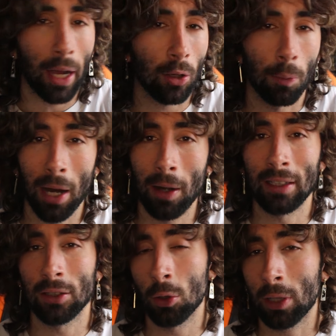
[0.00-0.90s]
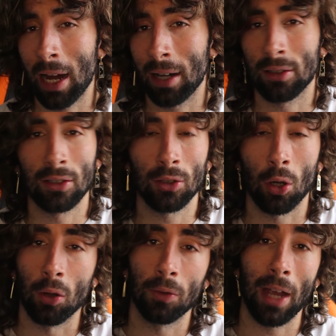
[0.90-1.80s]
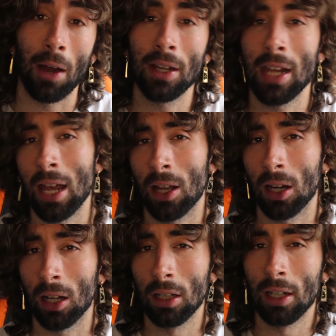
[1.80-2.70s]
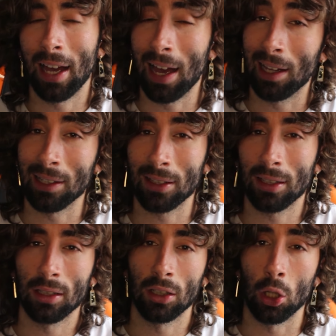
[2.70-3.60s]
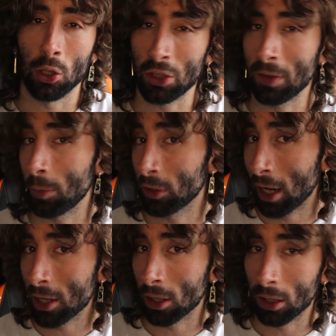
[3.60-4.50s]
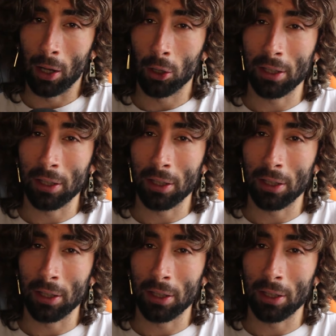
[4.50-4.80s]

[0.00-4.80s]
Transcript: by comparing the two characters of Eren Yeager and Lelouch vi Britannia by